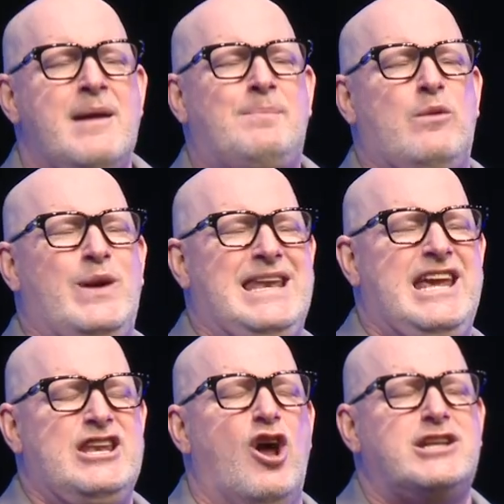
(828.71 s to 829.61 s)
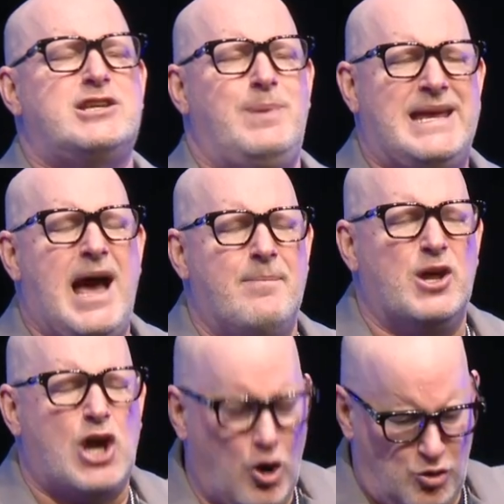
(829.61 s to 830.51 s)
but we need not to become the
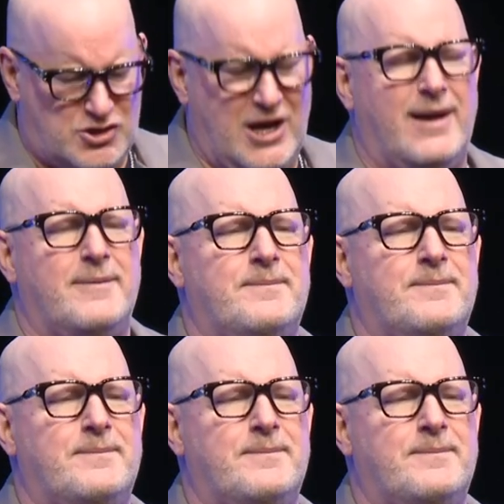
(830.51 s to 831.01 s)
culture.